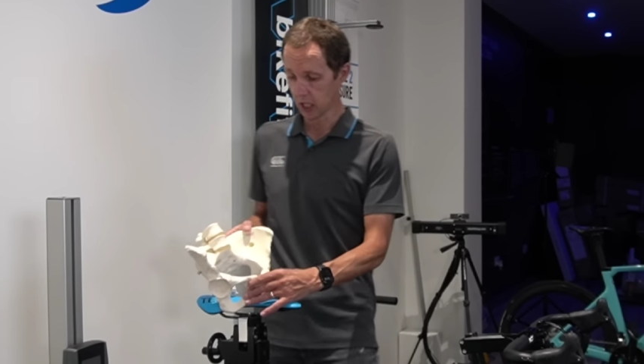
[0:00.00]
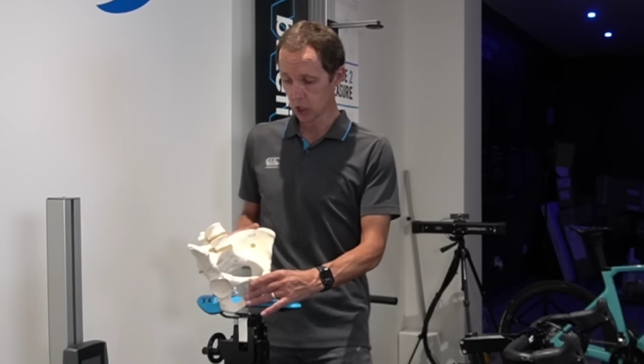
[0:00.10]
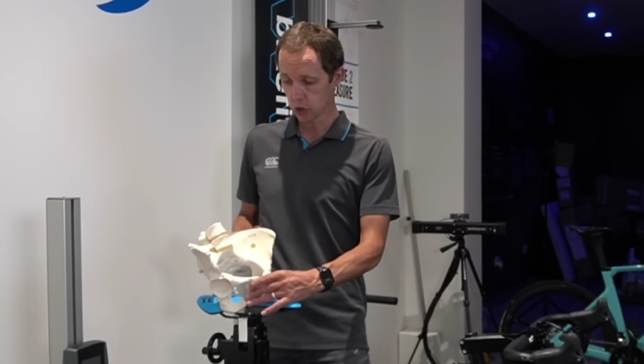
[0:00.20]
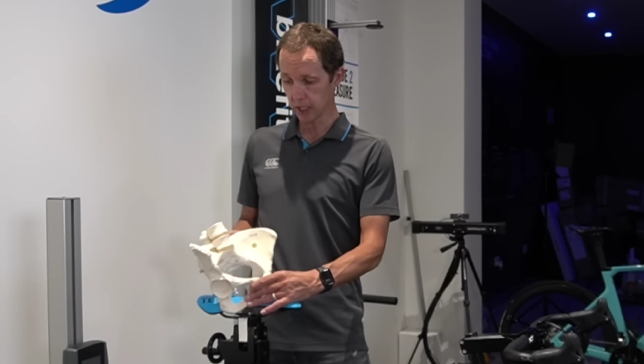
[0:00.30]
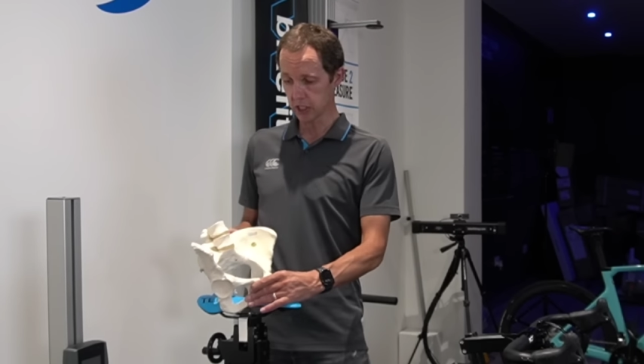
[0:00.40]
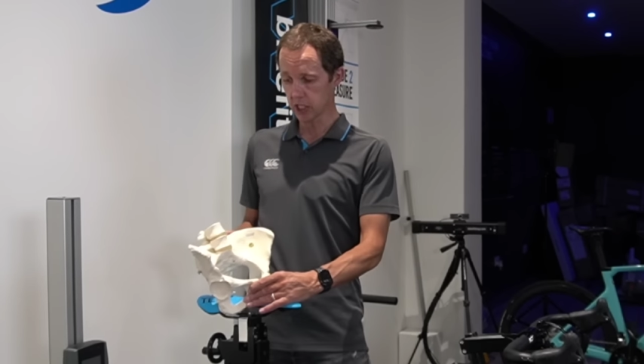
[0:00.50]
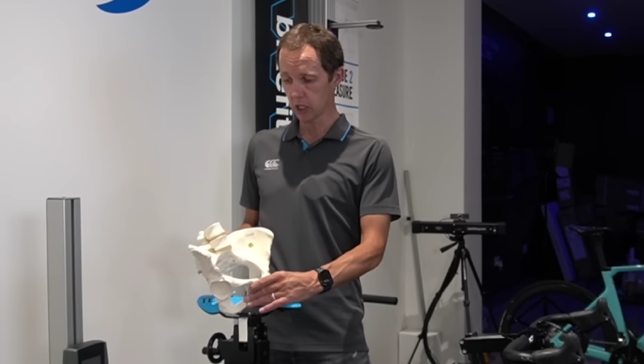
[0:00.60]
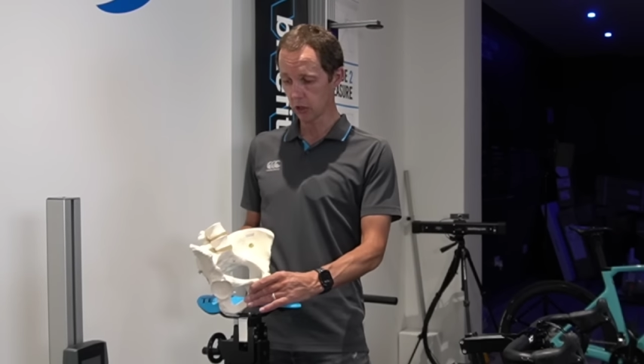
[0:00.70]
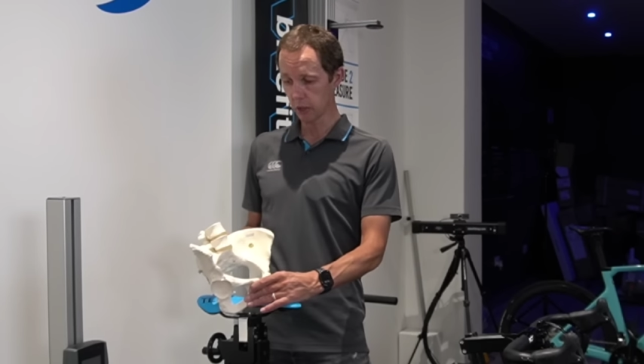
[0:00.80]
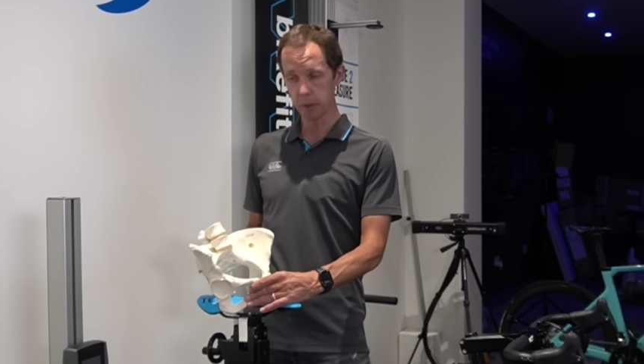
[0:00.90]
So I see a
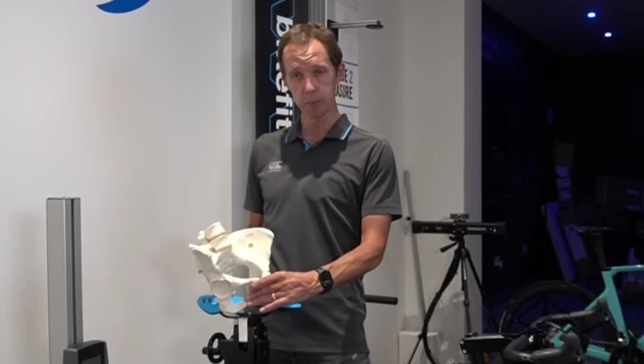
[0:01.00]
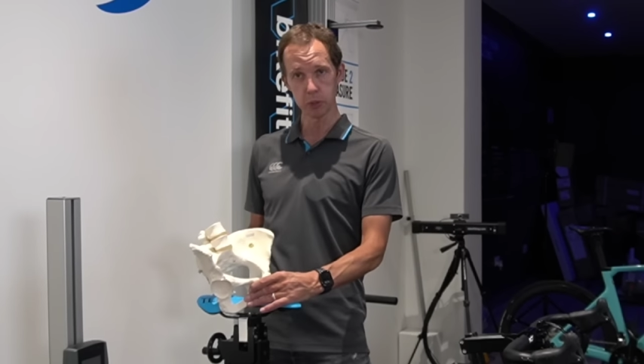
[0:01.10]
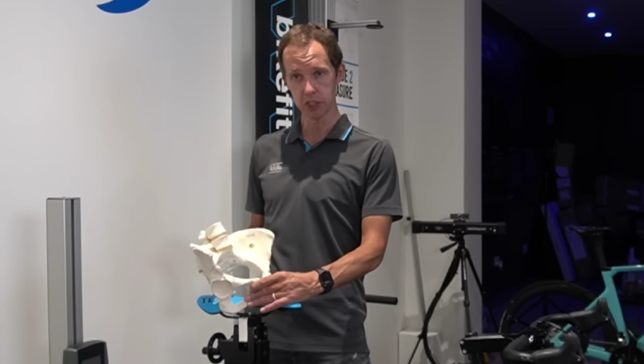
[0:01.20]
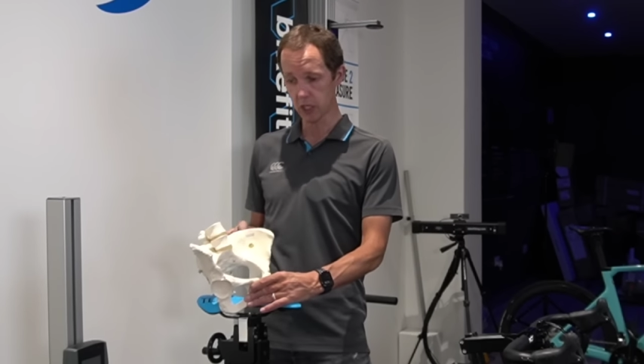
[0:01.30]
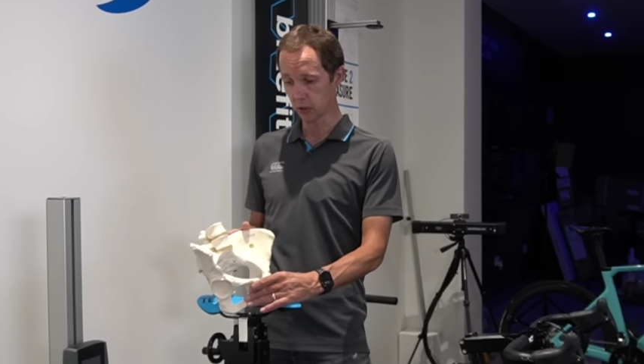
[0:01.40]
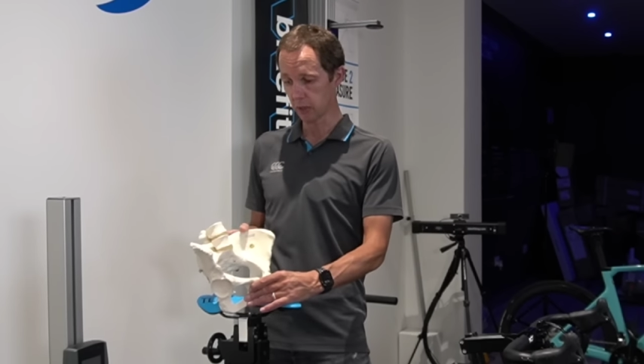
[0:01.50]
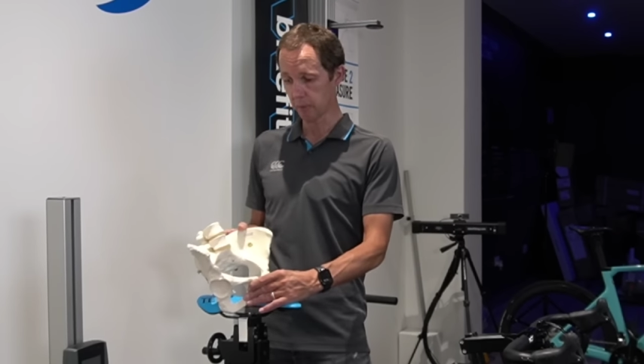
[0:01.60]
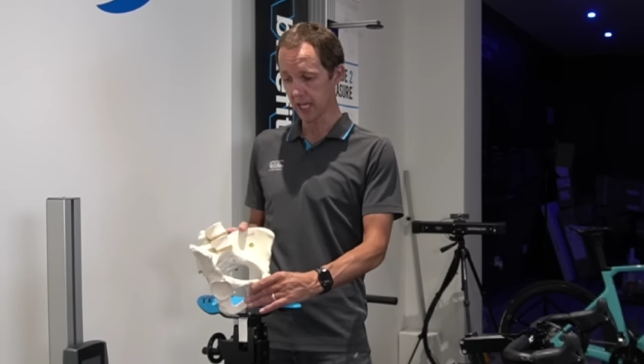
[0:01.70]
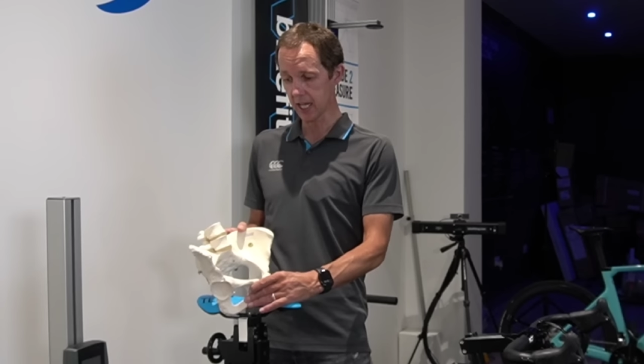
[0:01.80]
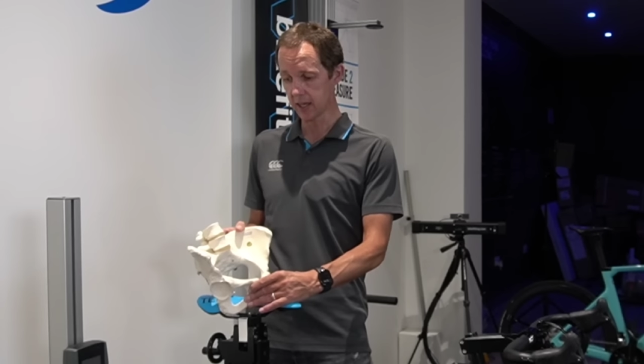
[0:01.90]
lot of people sit on the
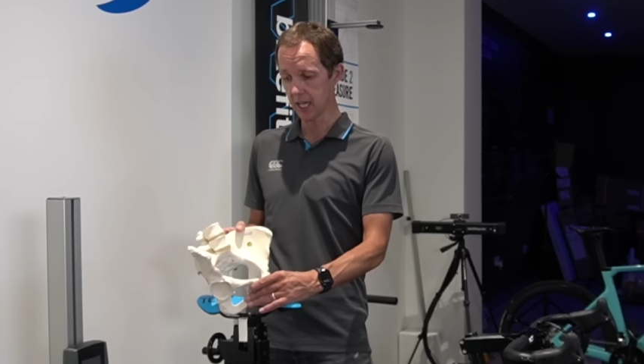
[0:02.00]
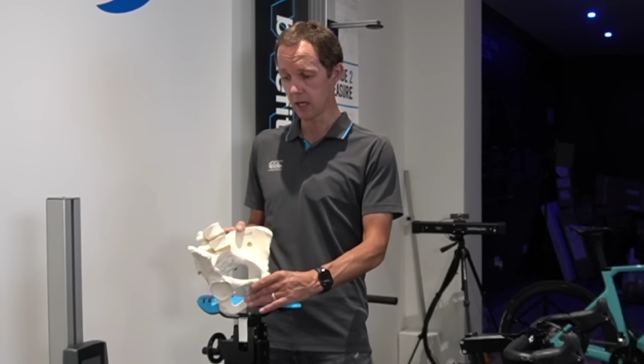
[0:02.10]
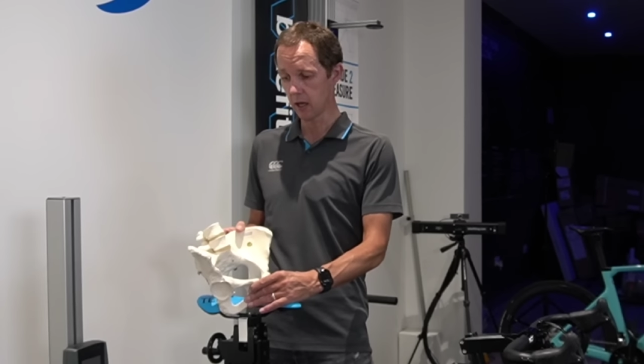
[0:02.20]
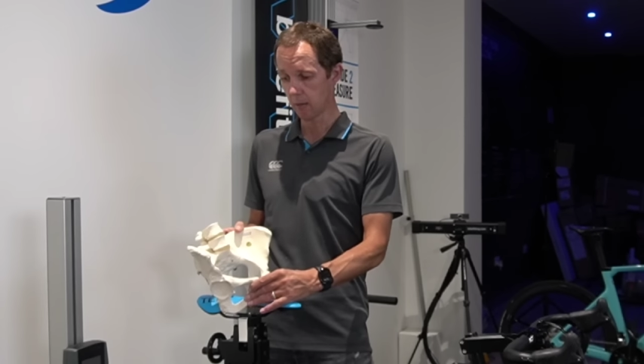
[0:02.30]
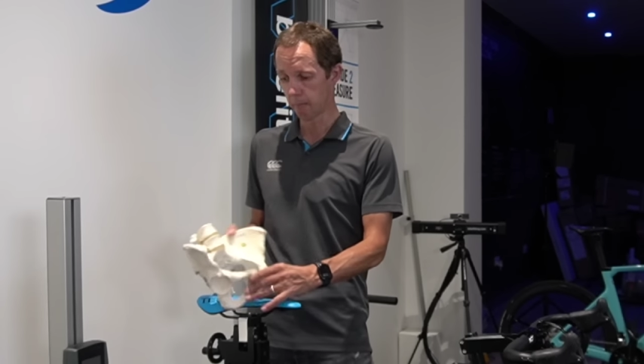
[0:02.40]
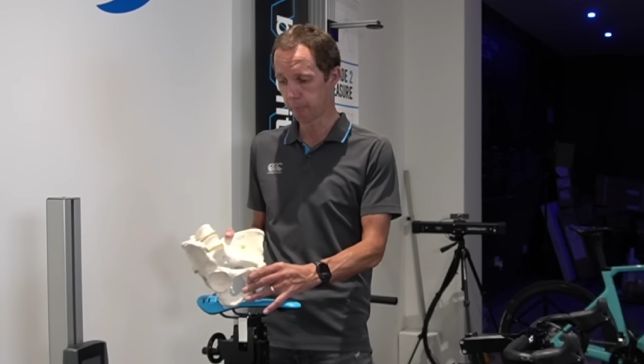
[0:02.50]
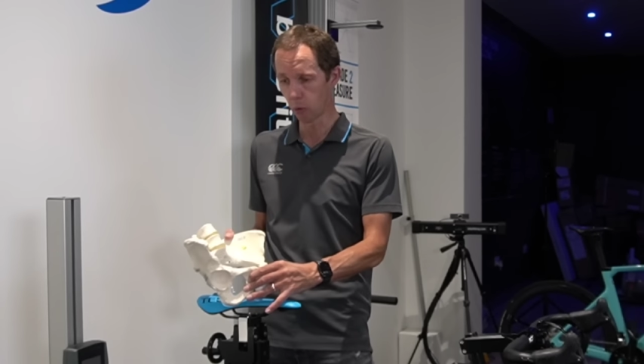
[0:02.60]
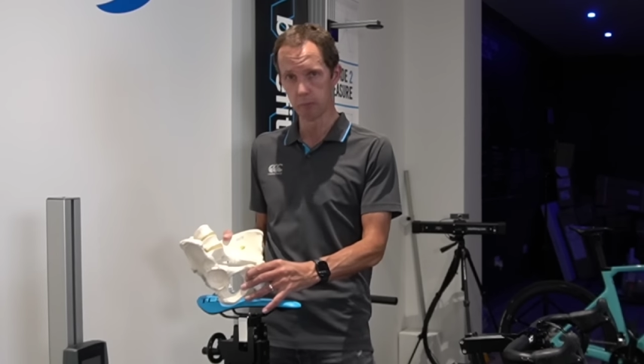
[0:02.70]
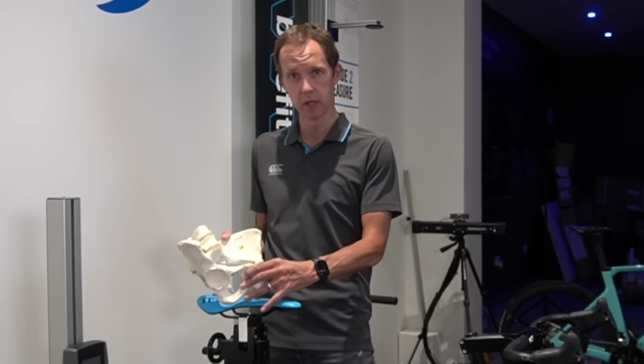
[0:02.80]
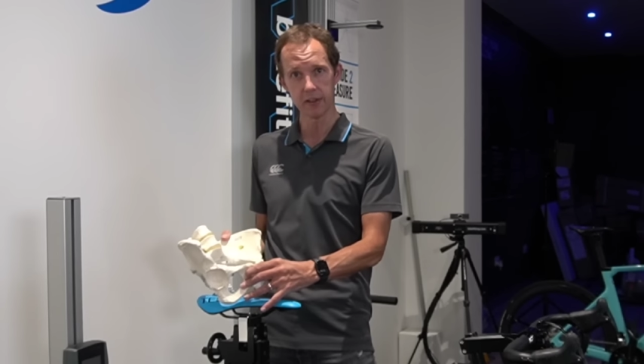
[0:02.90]
bike and then,
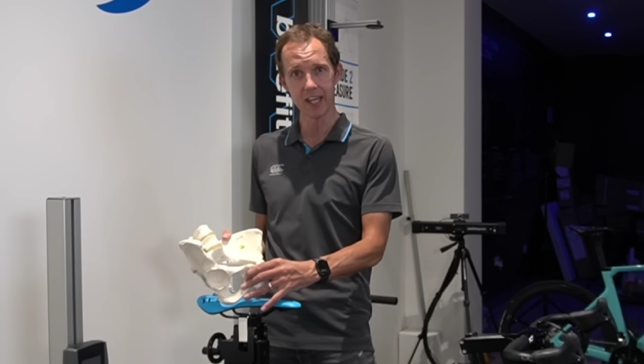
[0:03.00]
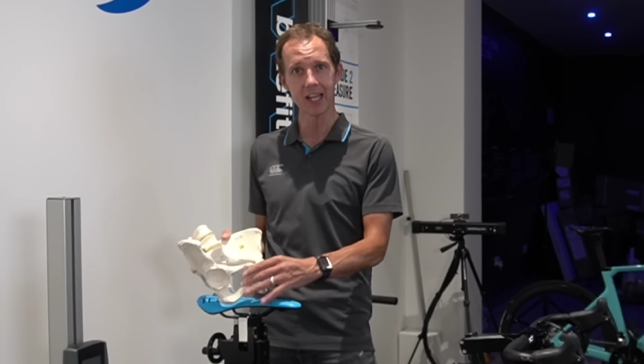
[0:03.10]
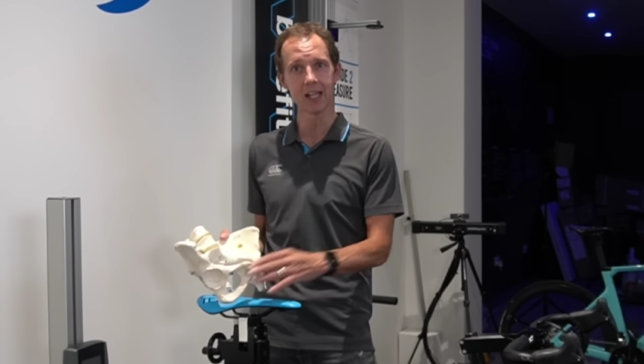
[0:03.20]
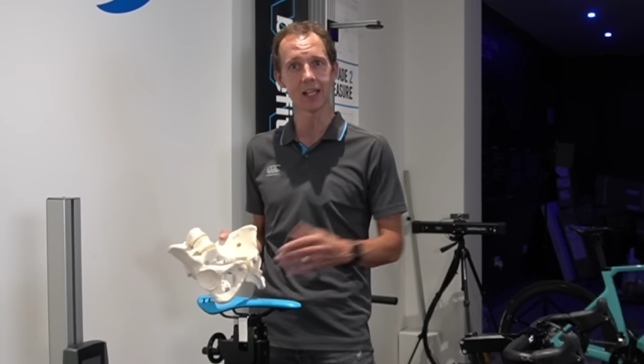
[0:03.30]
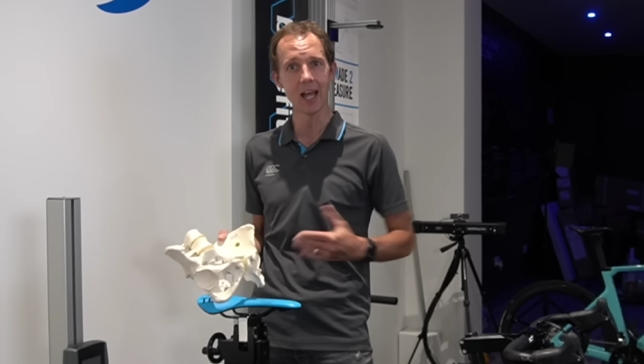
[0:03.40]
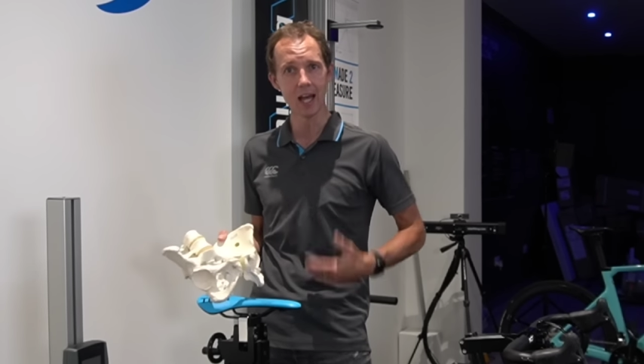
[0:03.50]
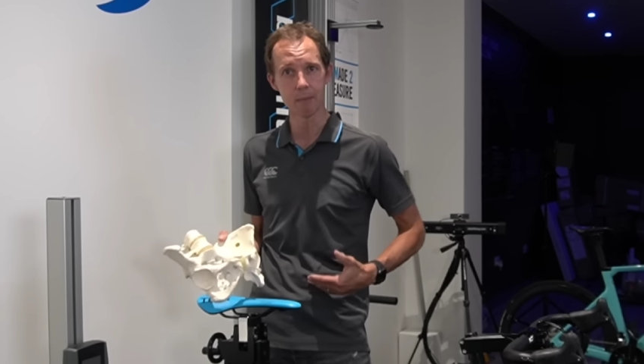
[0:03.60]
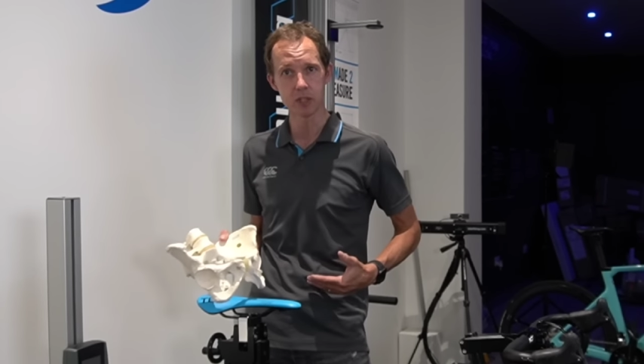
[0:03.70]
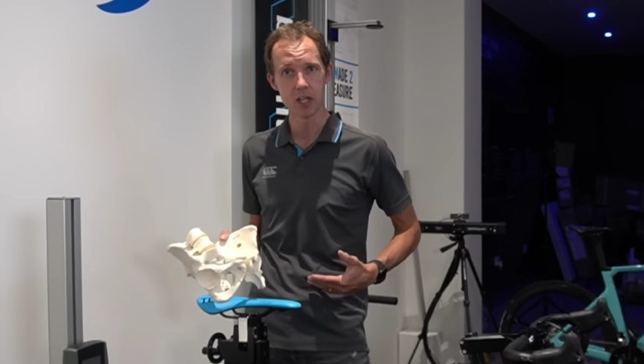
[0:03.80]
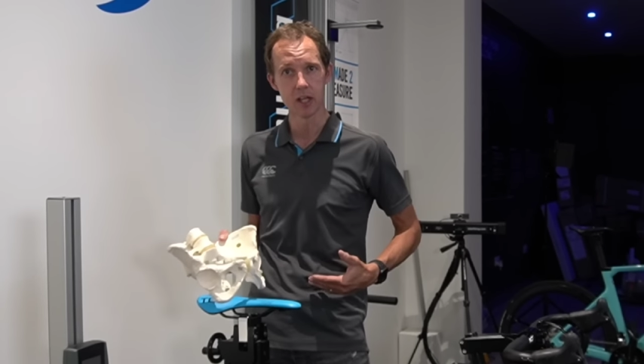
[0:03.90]
boom, they collapse.